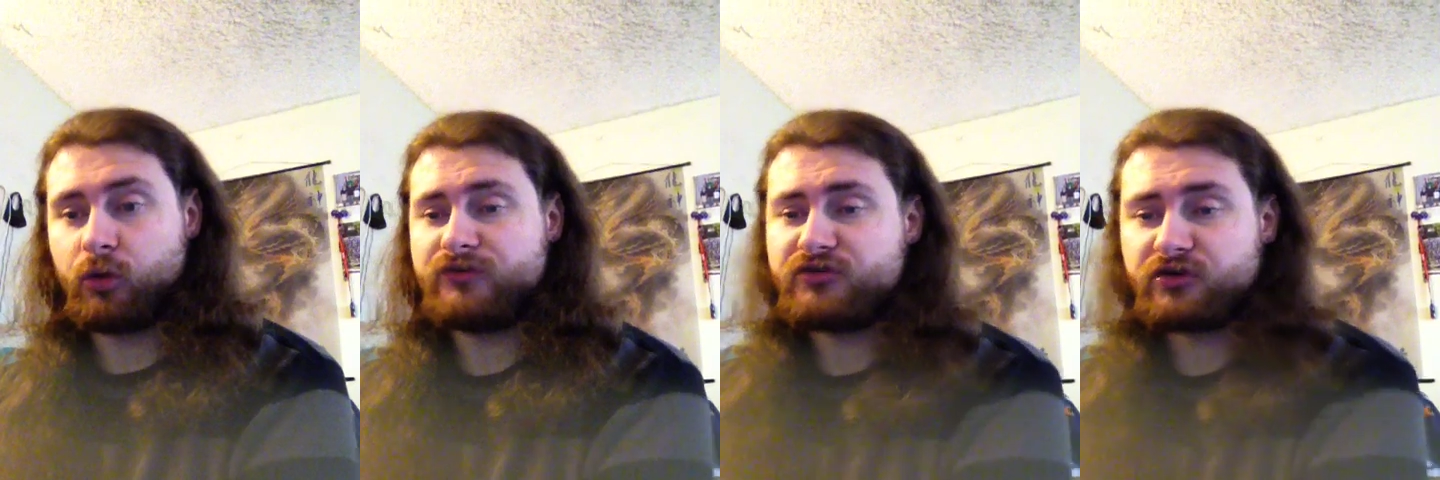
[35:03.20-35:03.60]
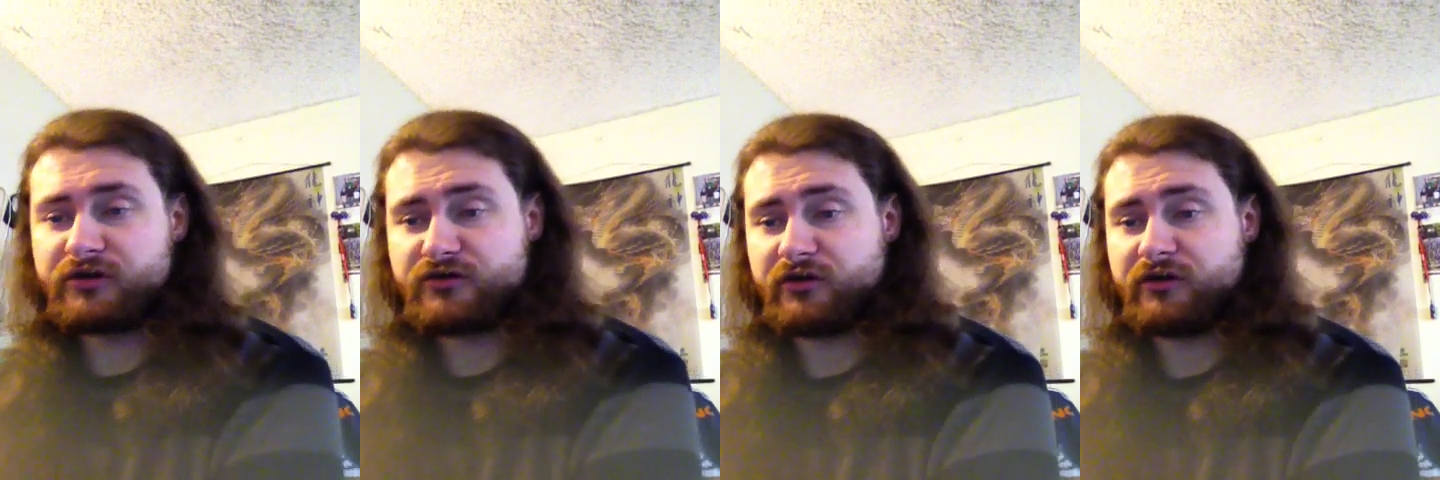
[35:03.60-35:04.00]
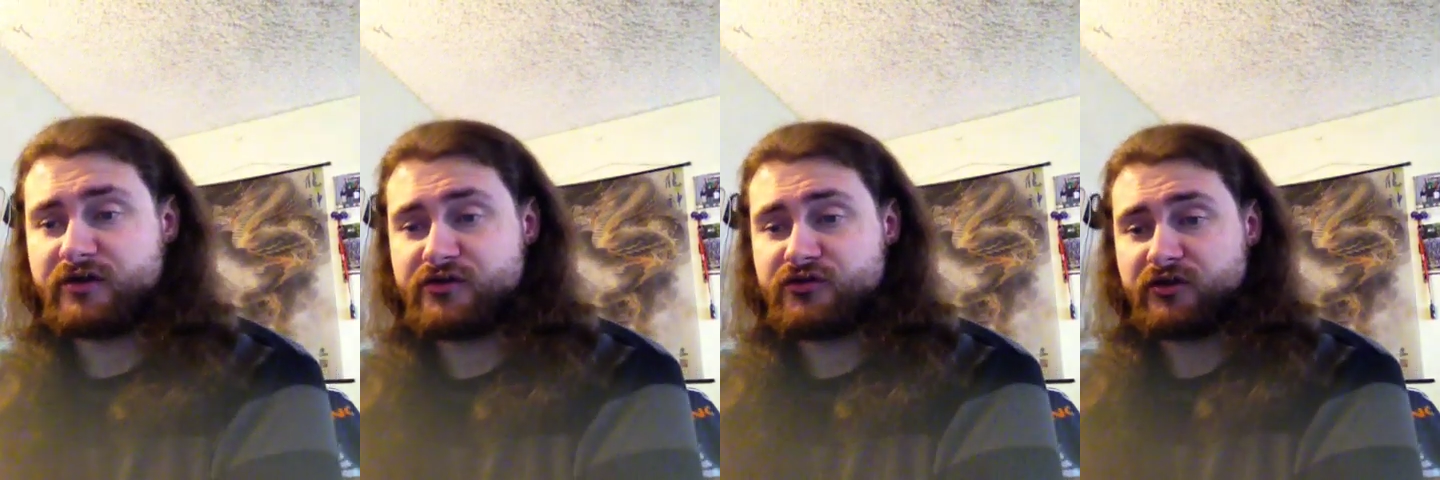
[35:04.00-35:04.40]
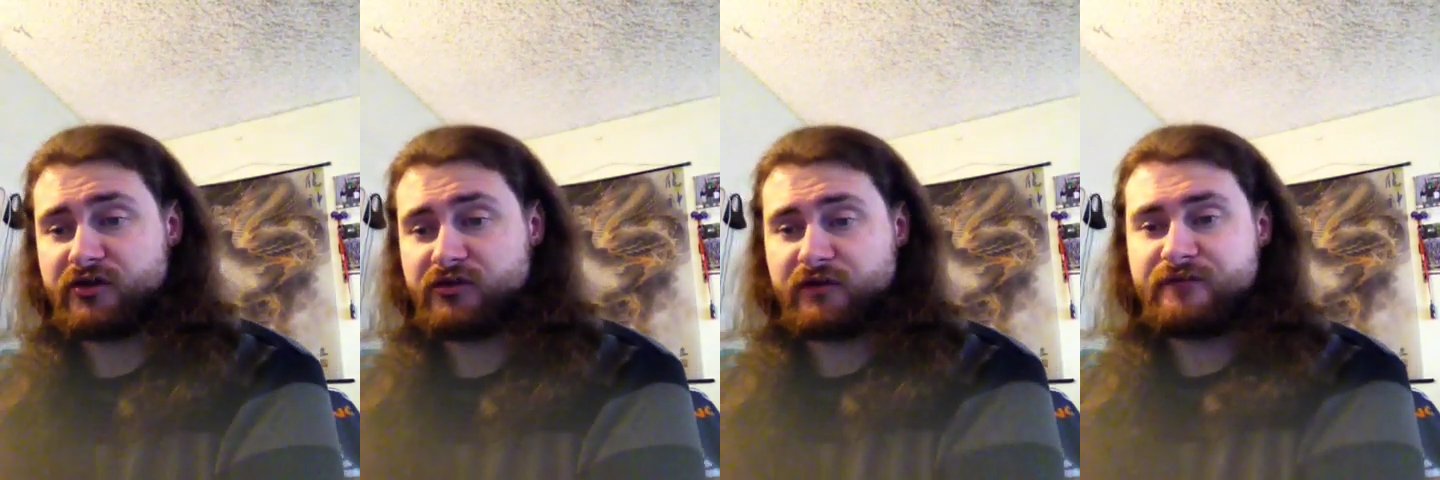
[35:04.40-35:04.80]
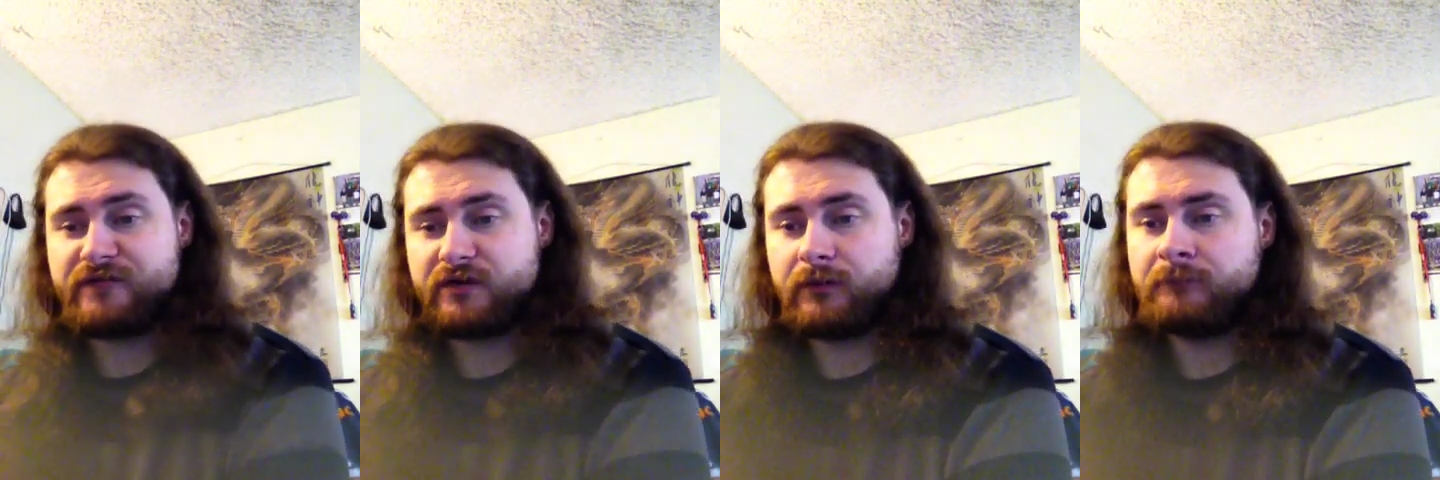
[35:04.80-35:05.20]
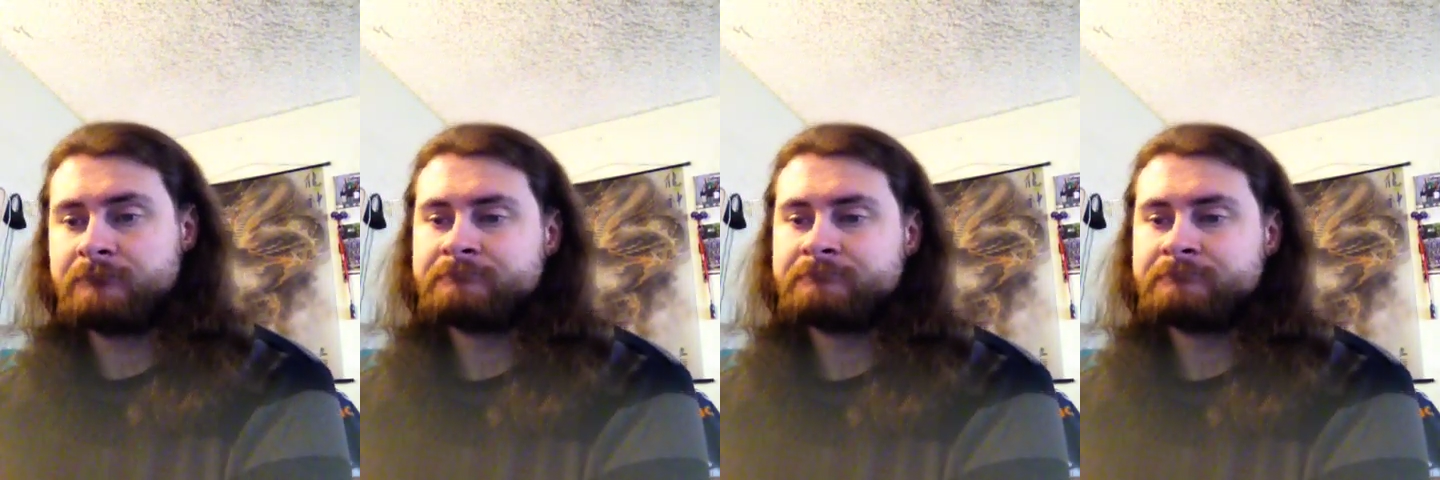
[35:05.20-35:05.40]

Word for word: once the card is on is is on the field,